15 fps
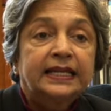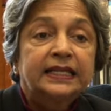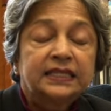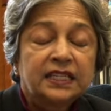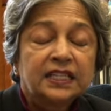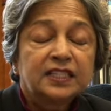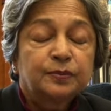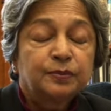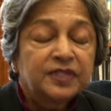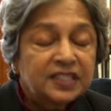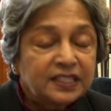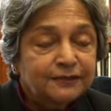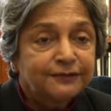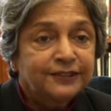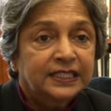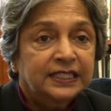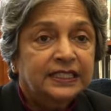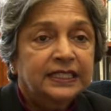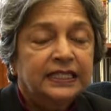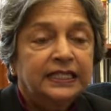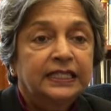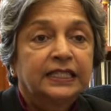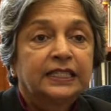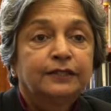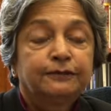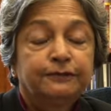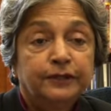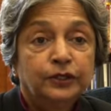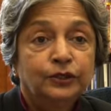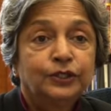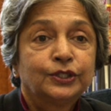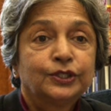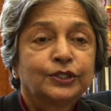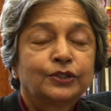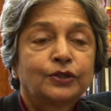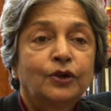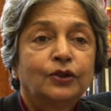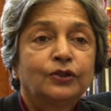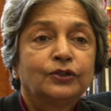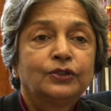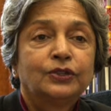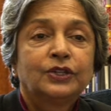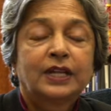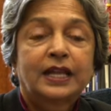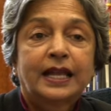It does specifically focus on